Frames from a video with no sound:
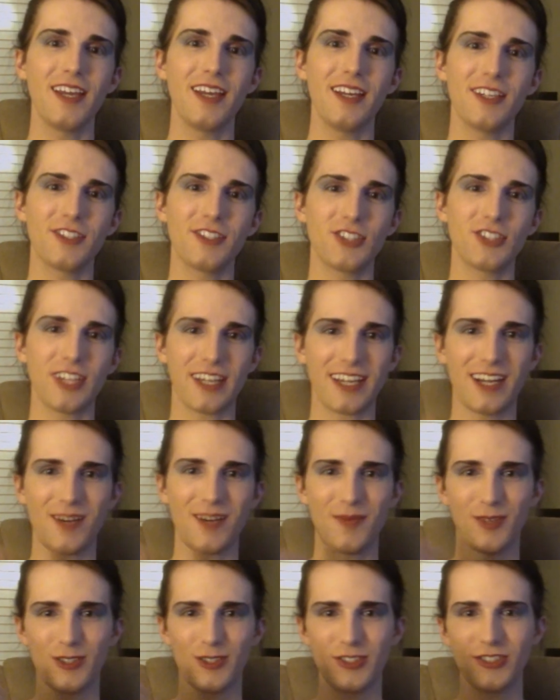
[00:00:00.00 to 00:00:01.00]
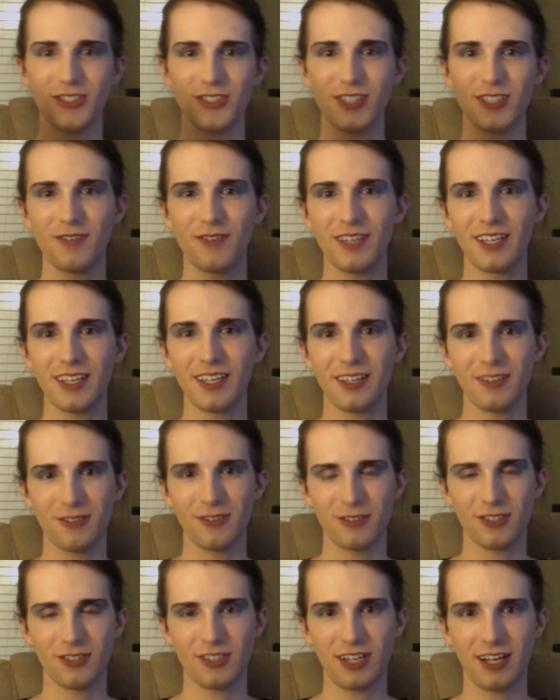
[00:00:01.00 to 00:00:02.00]
Check out more juicy
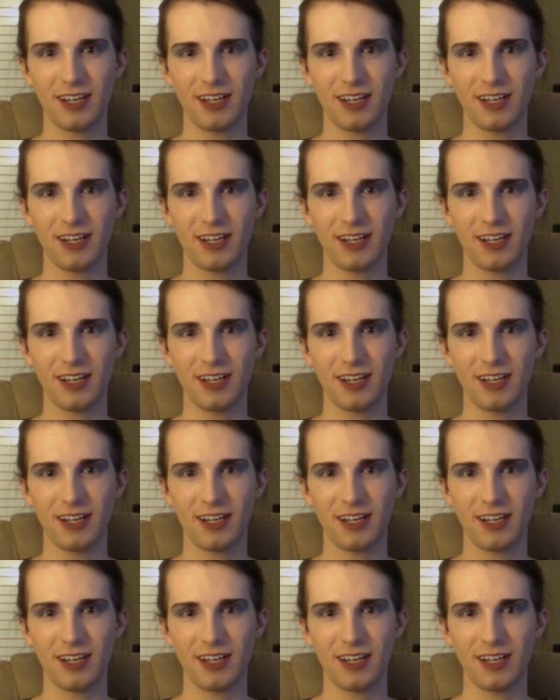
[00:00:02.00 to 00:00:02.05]
videos